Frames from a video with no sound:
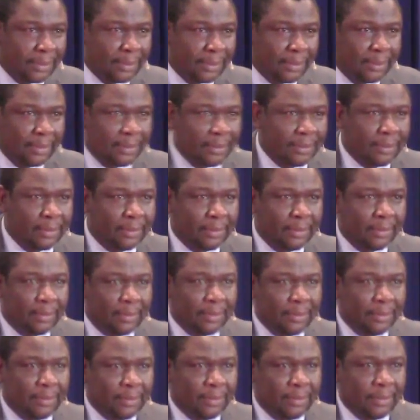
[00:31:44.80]

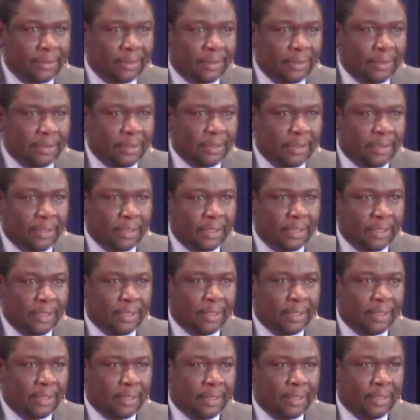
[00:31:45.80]

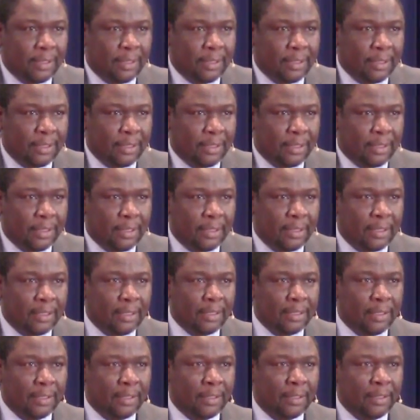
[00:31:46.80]

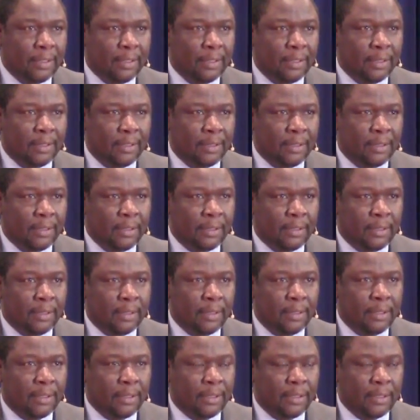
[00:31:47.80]

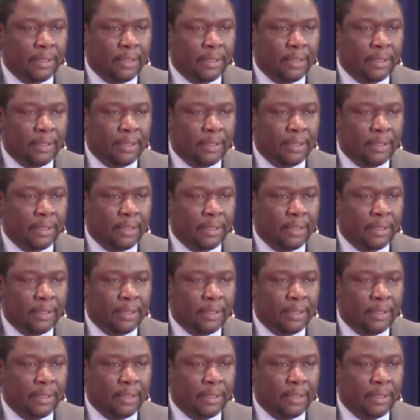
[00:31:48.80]
[no speech]